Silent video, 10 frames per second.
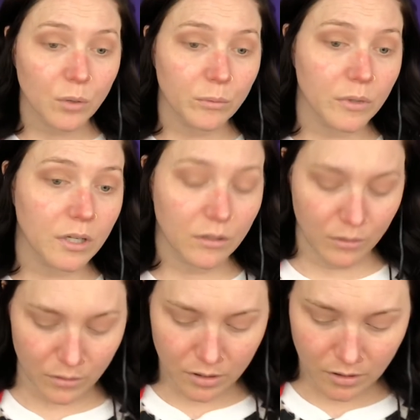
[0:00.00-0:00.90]
Well,
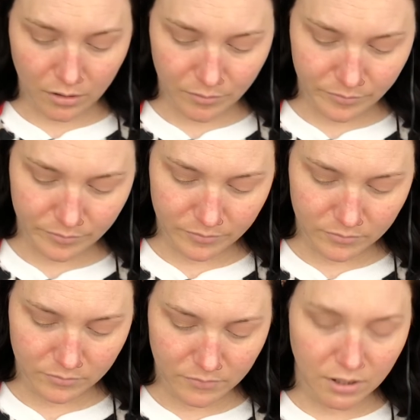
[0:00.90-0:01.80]
okay.
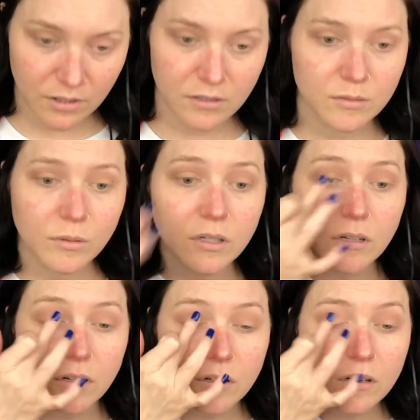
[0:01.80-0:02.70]
That is what it
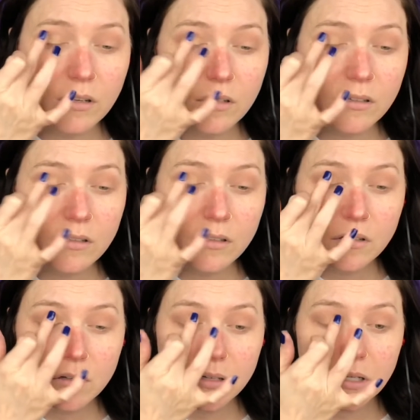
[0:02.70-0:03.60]
is, I guess.
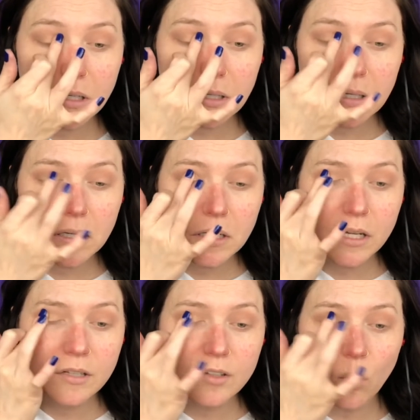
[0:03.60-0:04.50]

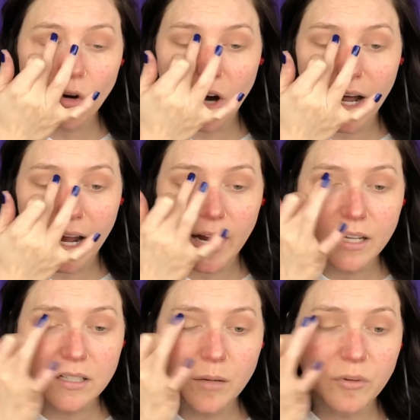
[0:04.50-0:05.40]
It's alright.
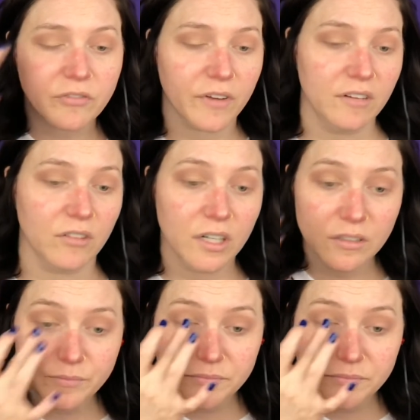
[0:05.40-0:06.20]
Not my favorite.